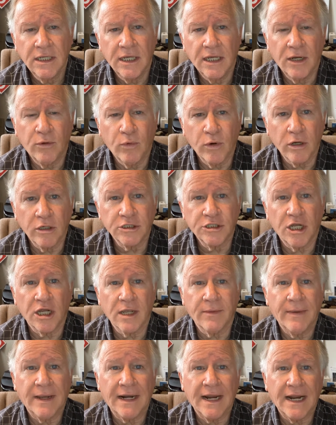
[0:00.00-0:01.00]
We're going to
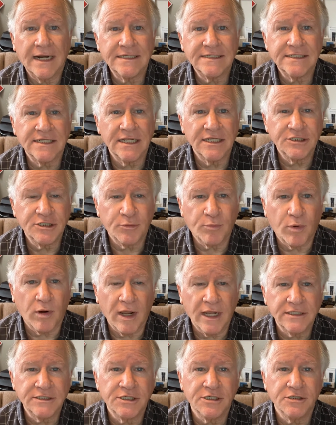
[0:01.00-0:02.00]
talk about how to select your
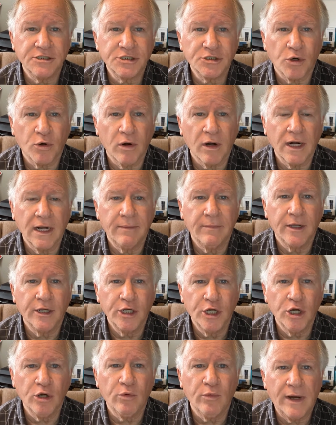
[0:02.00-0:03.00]
price here shortly, but
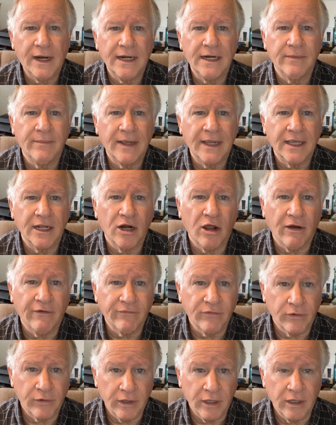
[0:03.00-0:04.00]
you're ready to make an
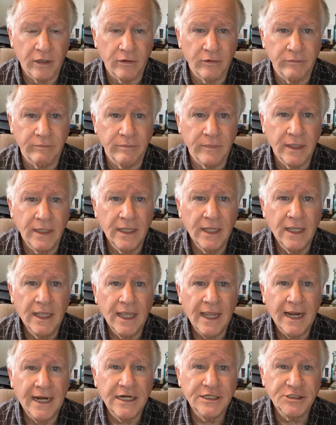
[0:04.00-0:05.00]
offer on a home.
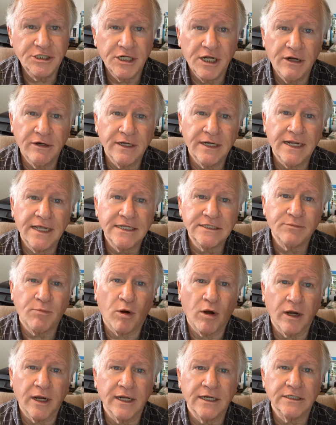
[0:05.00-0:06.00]
And as you know, today's
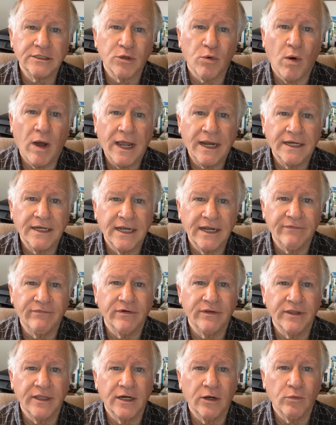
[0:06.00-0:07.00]
market is quite
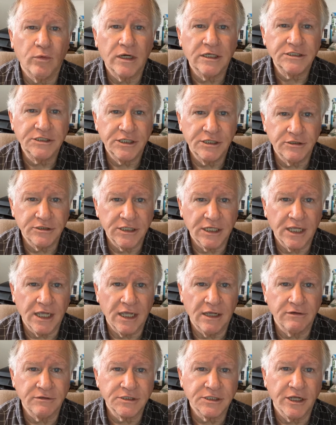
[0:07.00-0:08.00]
different than it was years
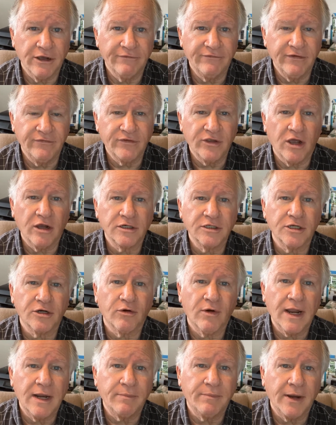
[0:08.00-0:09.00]
ago. So if you've talked to
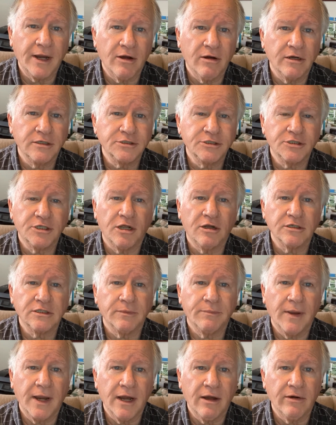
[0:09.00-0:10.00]
grandparents or talked to
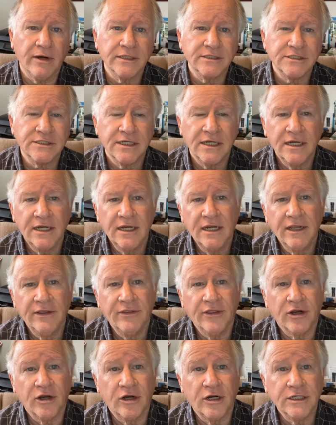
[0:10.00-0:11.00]
parents,
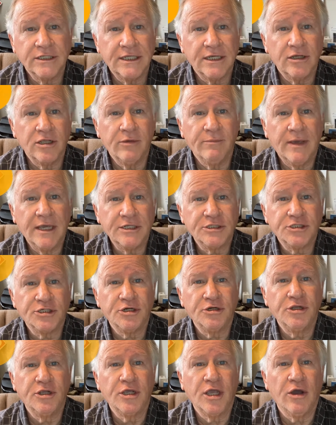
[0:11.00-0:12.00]
they're going to tell you make
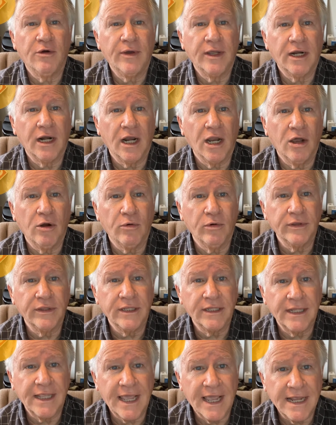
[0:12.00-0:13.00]
sure you go in lower
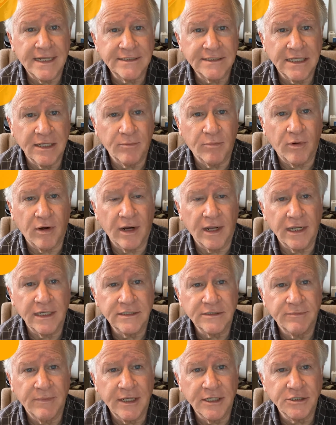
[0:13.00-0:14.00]
than the asking
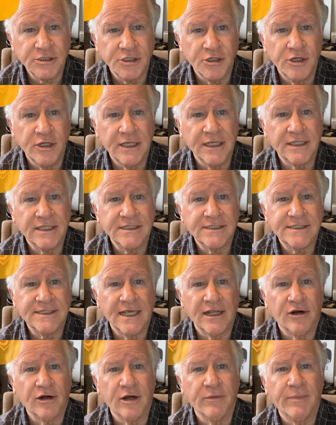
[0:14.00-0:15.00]
price. Make sure you get the
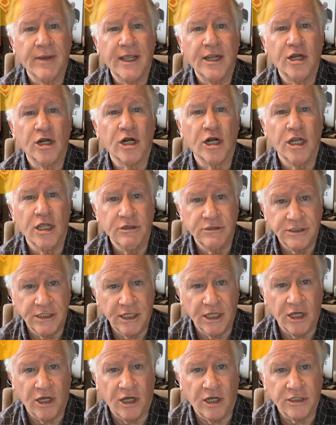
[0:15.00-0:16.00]
seller to pay your
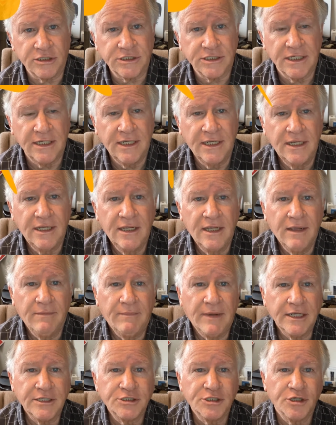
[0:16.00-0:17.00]
closing cost.
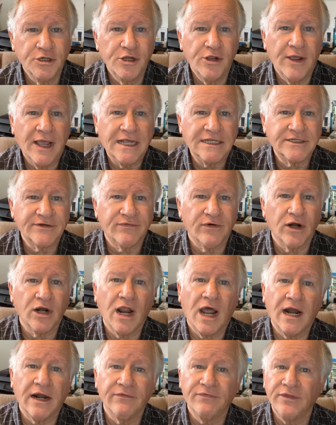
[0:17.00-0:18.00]
Make sure you ask for a
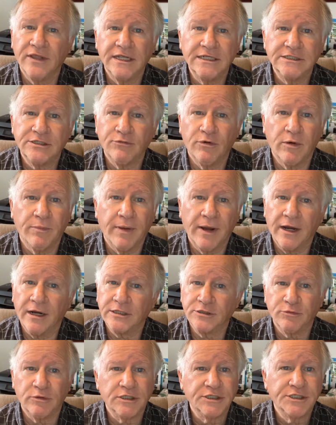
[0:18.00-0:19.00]
lot of things in
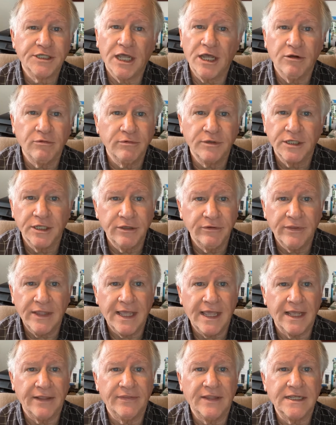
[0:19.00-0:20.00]
repairs. Well, don't do
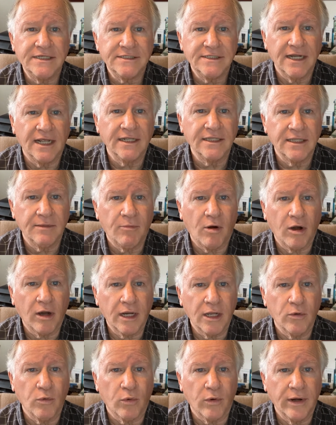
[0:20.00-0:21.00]
that. That's not the
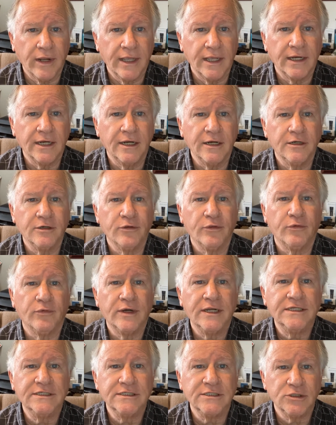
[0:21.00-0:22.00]
market we're in. Here are the
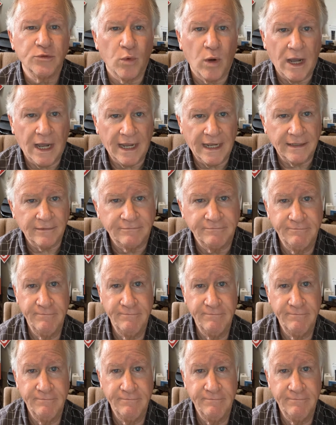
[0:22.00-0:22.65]
reasons why.